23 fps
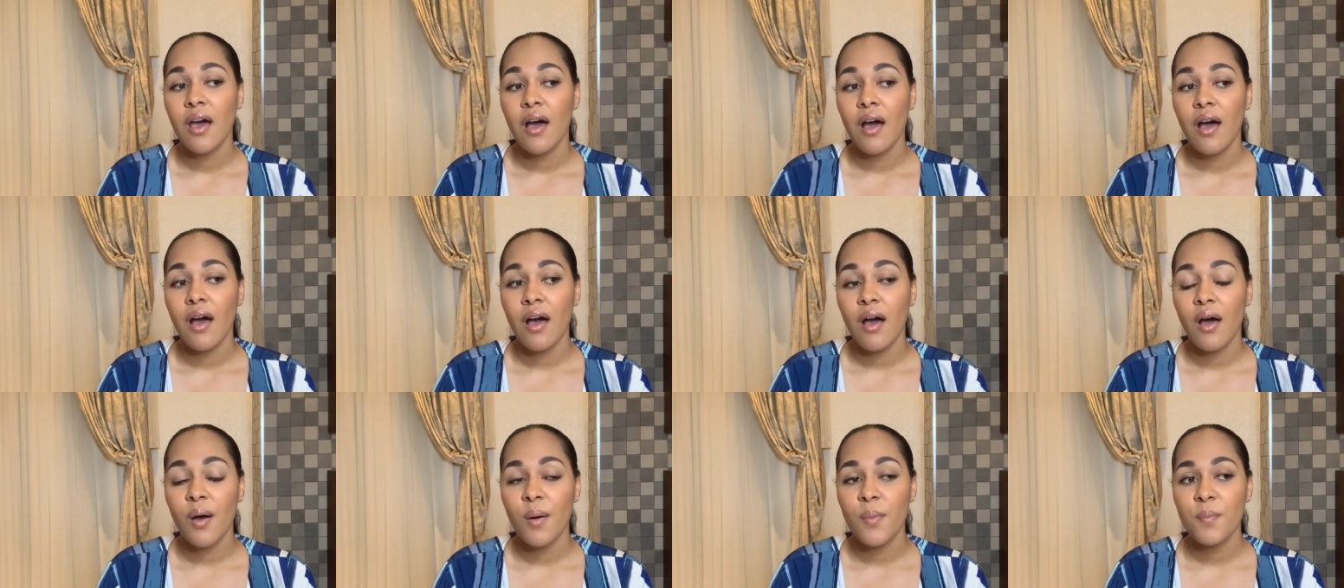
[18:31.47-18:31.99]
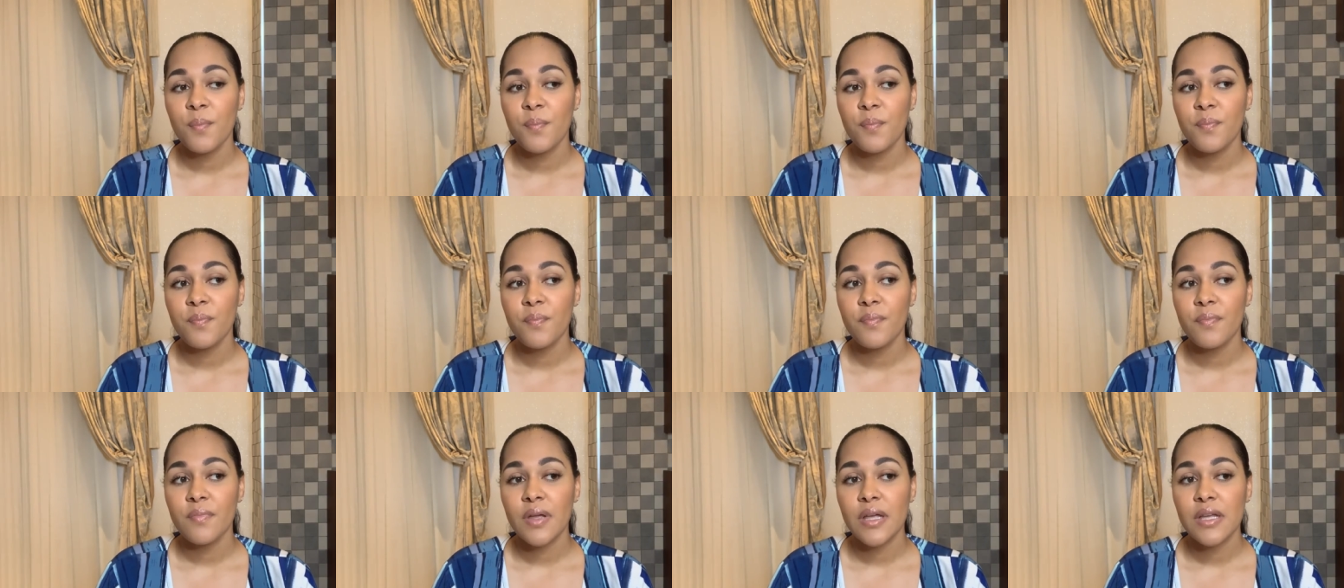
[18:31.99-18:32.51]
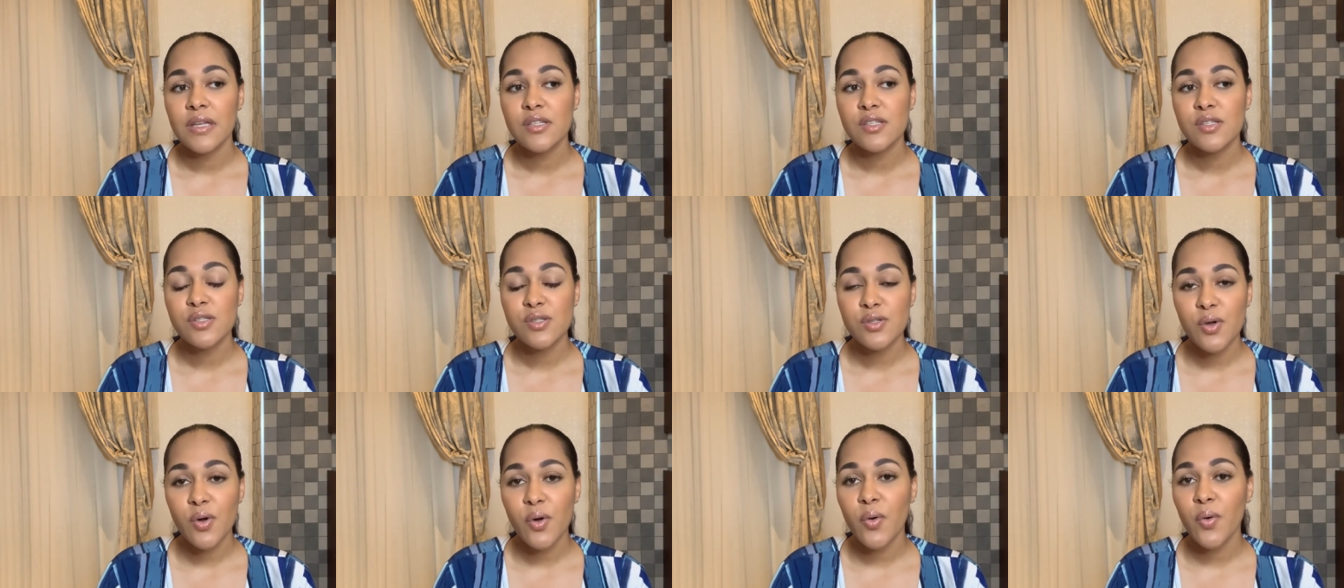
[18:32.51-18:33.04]
Um,
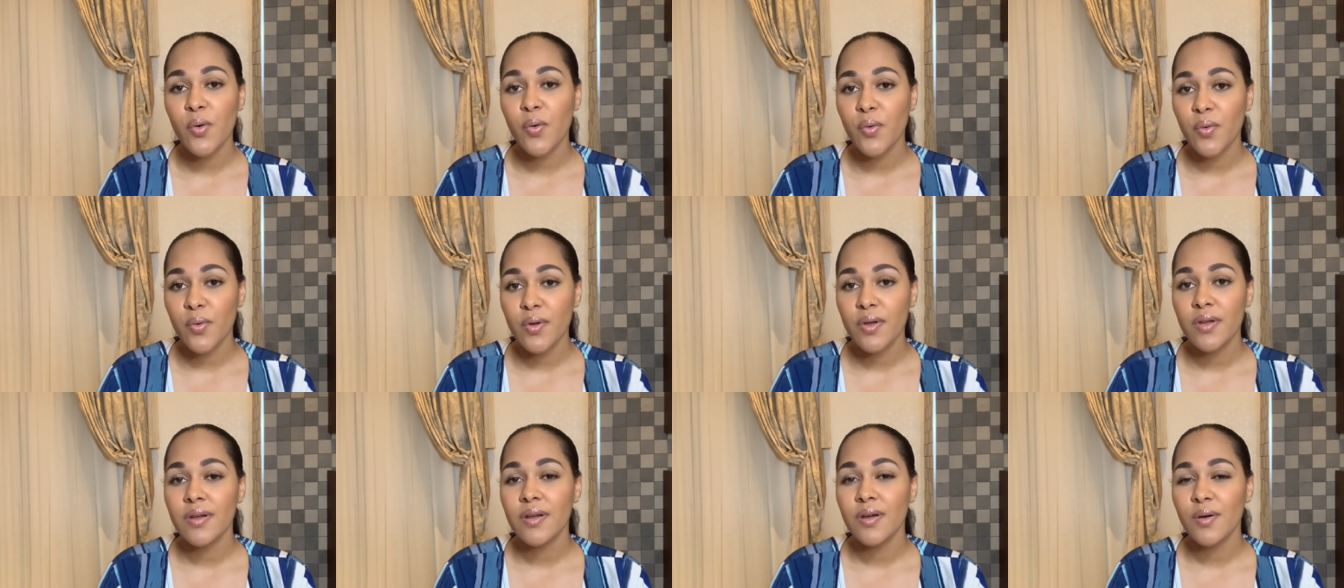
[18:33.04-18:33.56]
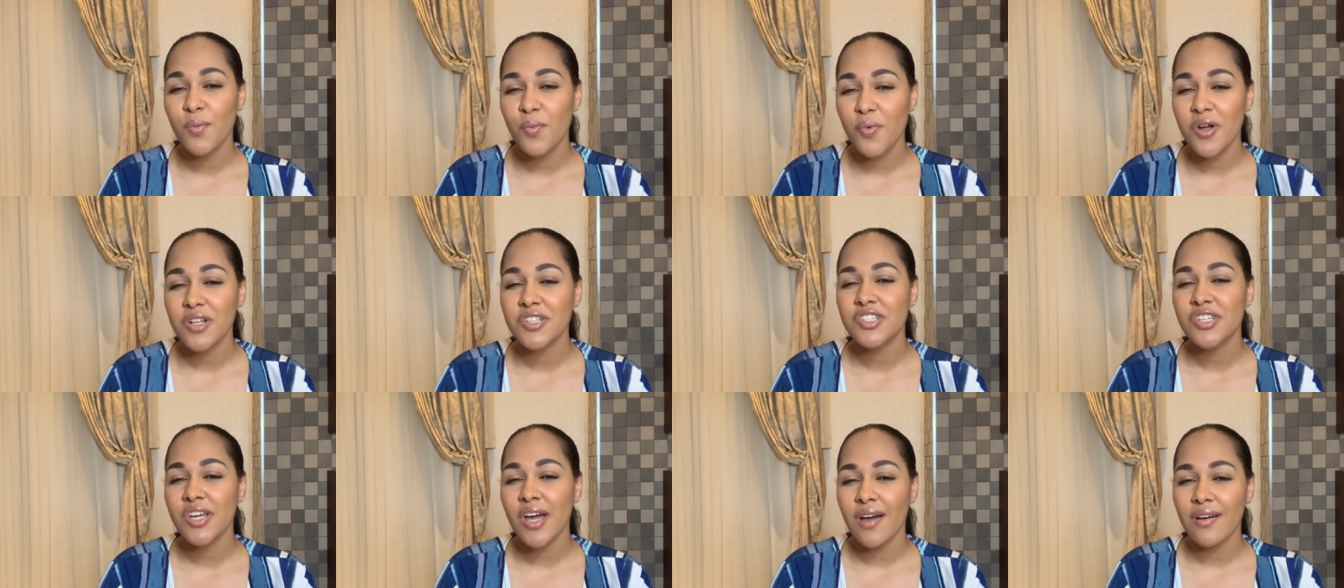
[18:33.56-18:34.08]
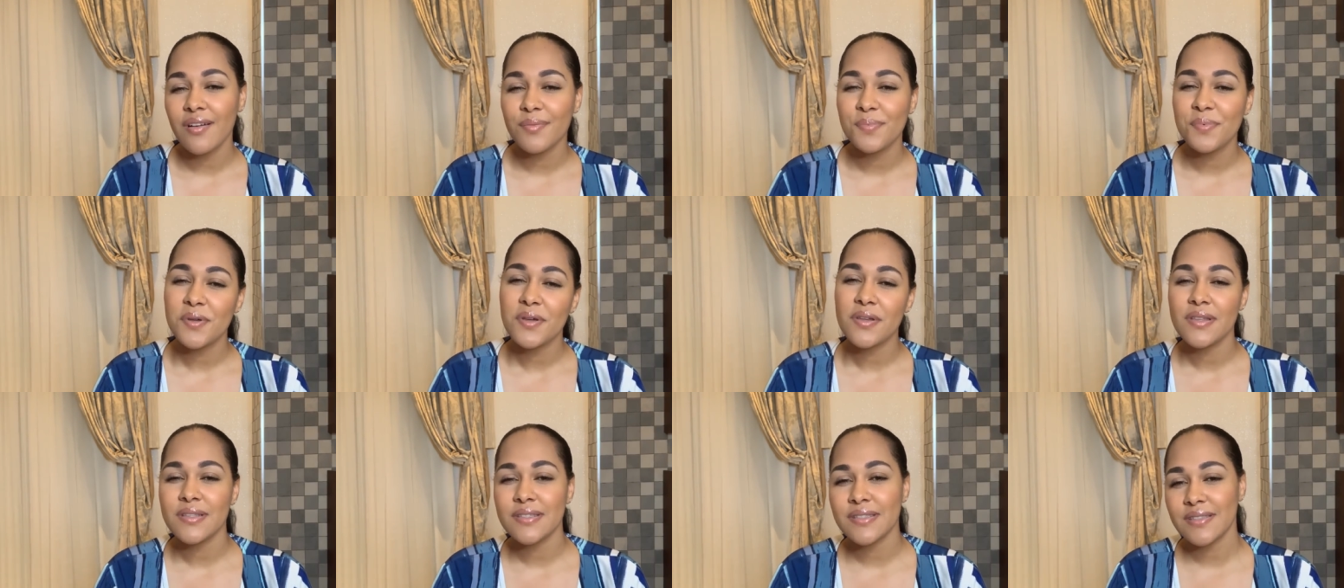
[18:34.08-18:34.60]
so watch out
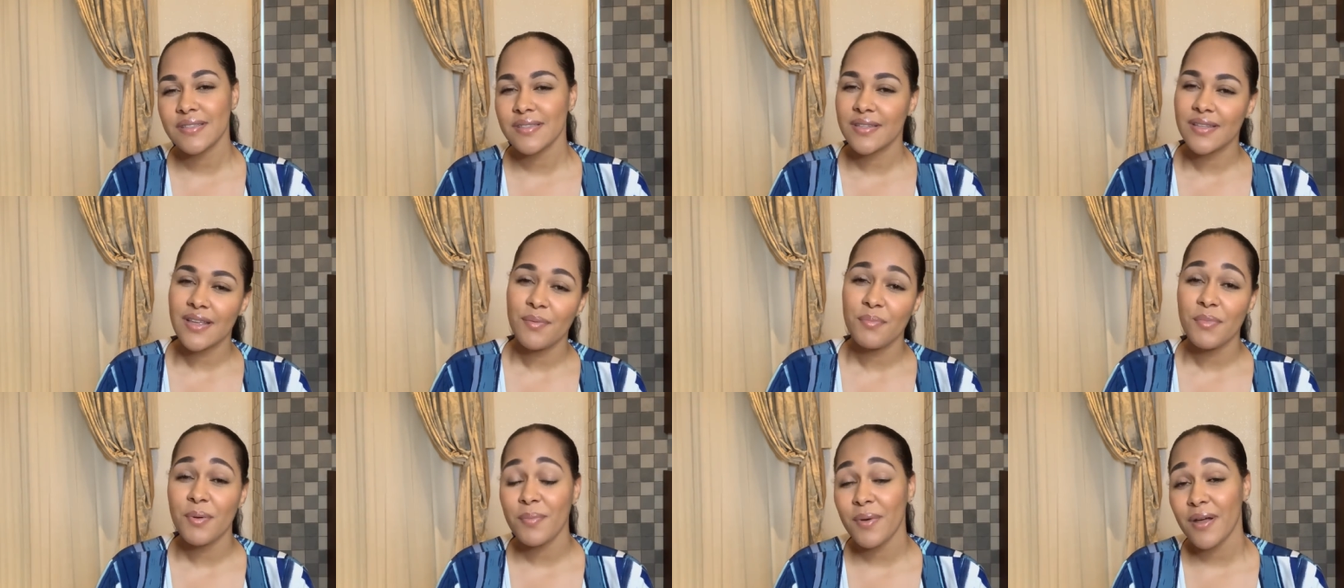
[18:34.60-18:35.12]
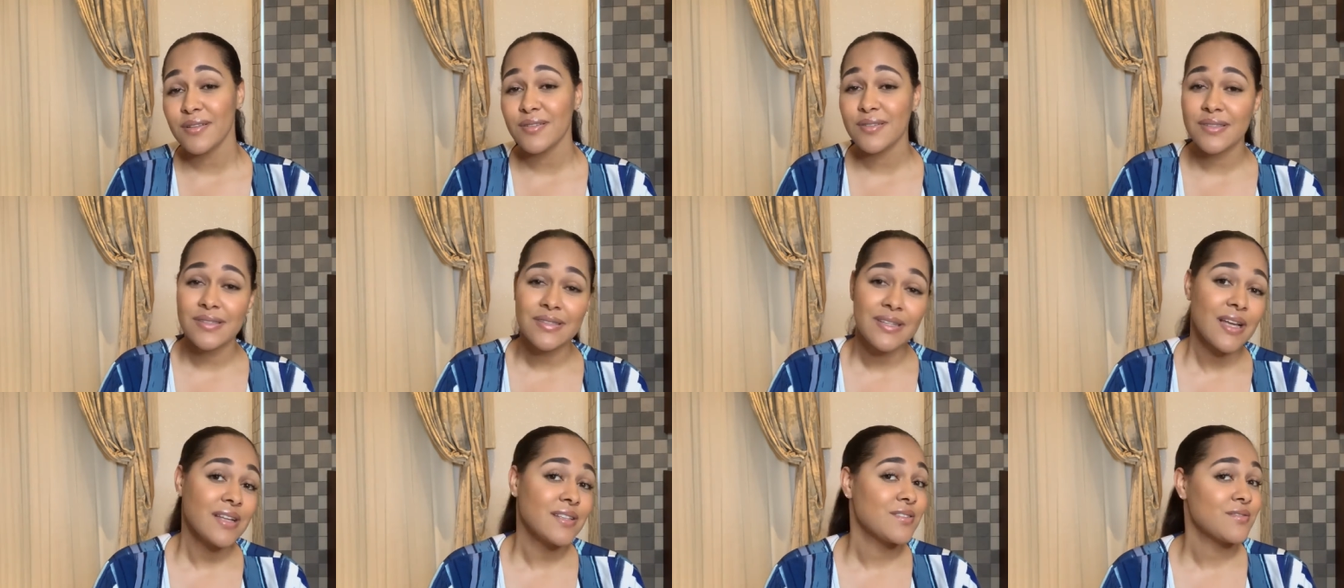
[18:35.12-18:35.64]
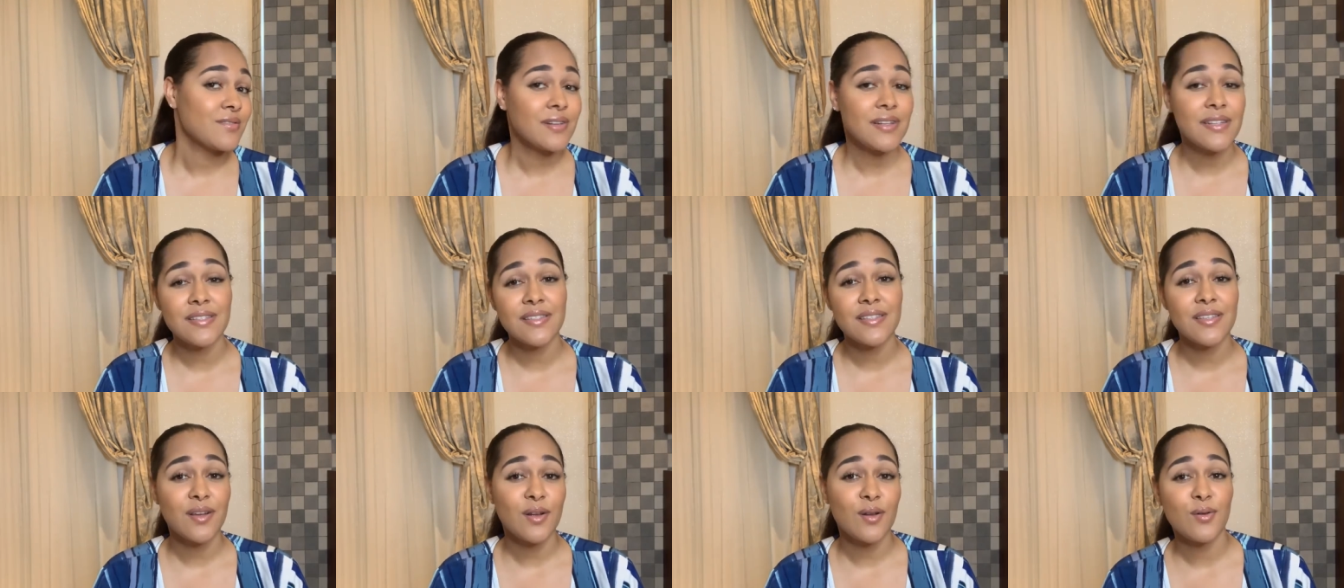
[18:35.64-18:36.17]
because I'm about to start
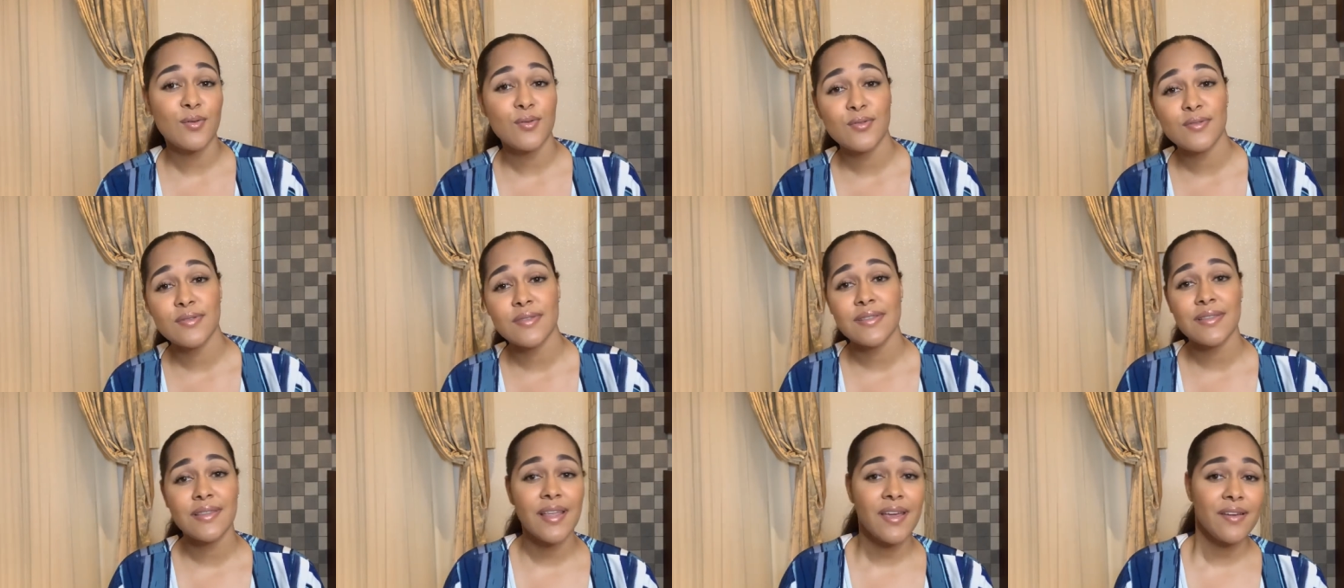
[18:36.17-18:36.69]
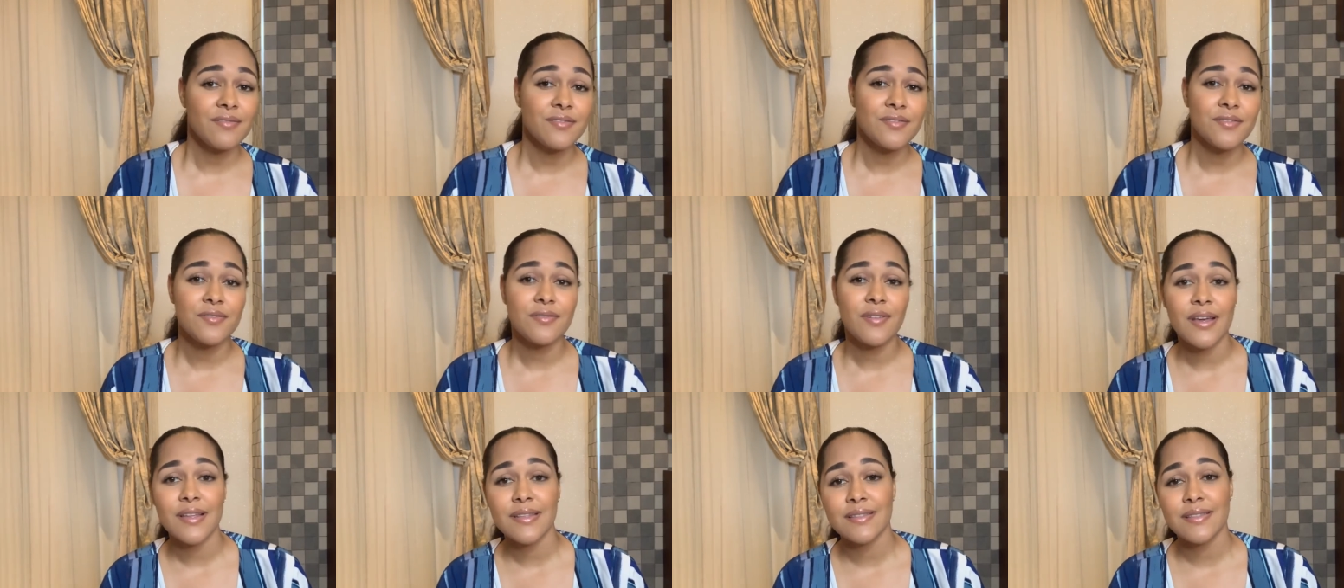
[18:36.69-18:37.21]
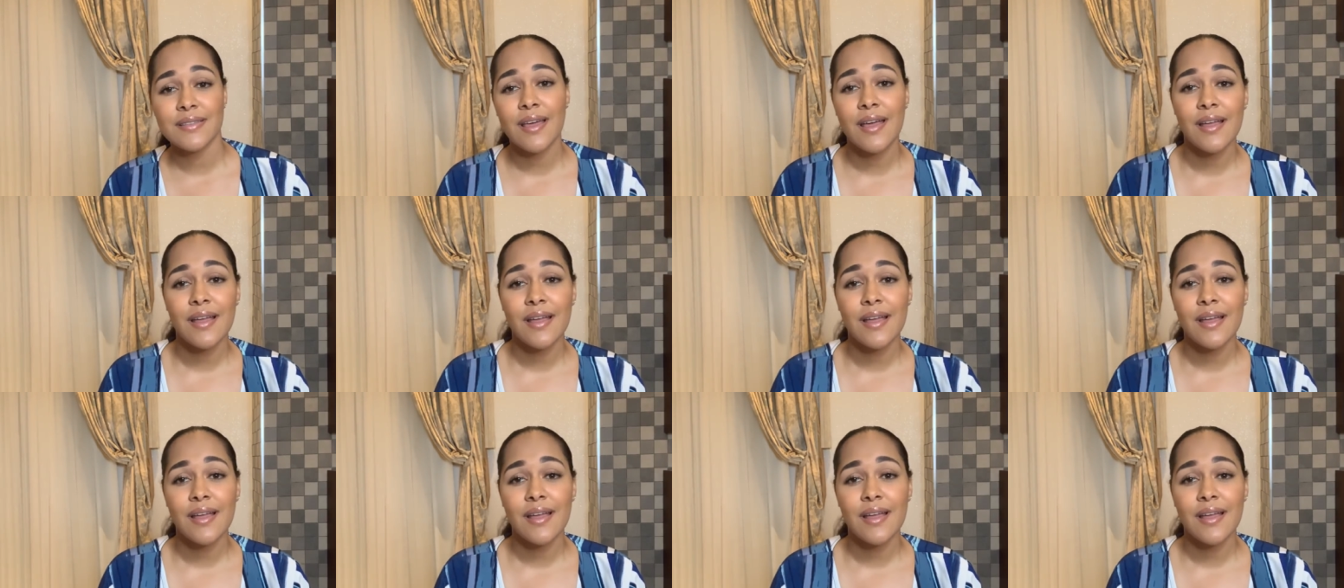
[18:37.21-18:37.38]
releasing clothes left, right,